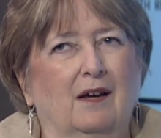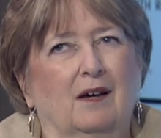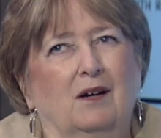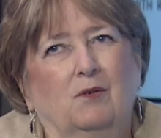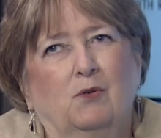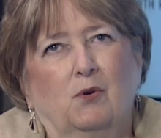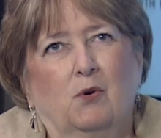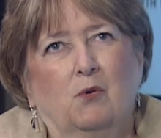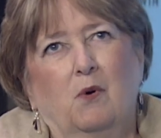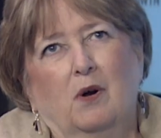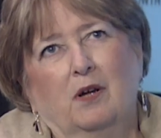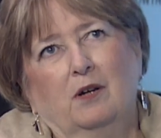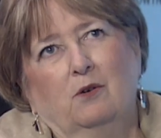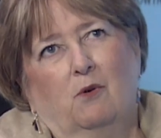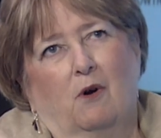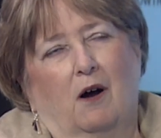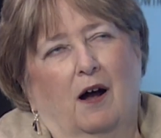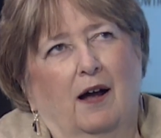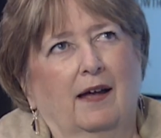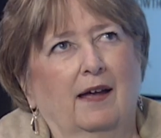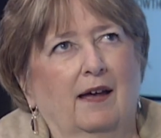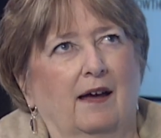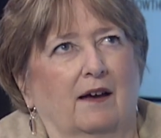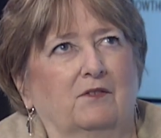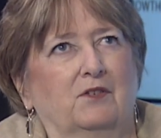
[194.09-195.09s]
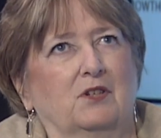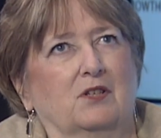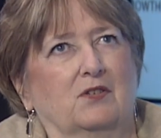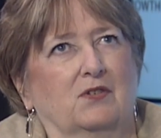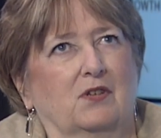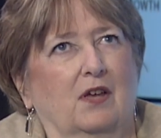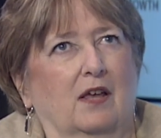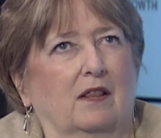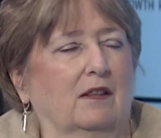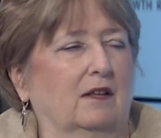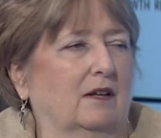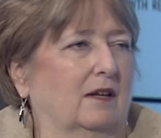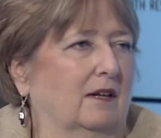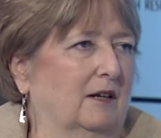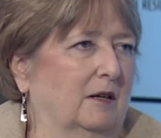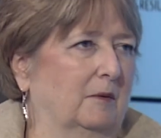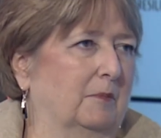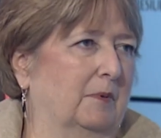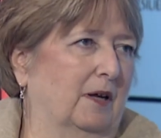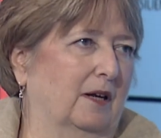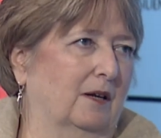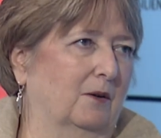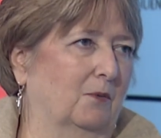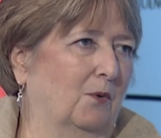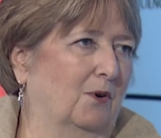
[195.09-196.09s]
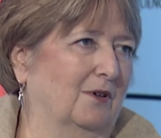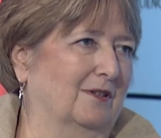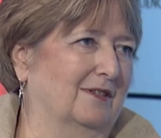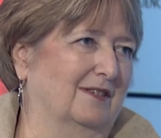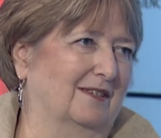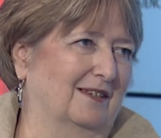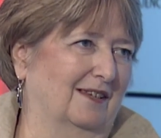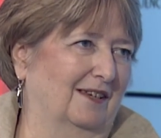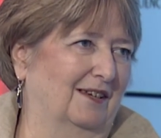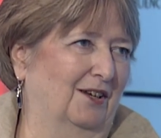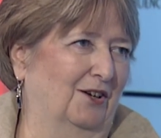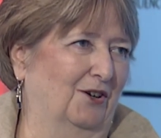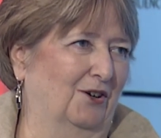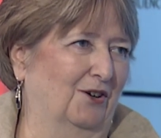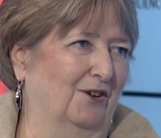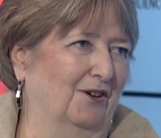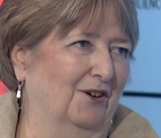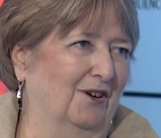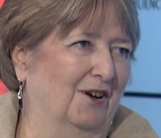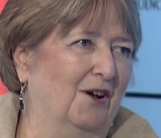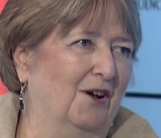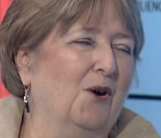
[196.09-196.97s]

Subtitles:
well, what do I have to say that anybody wants to hear?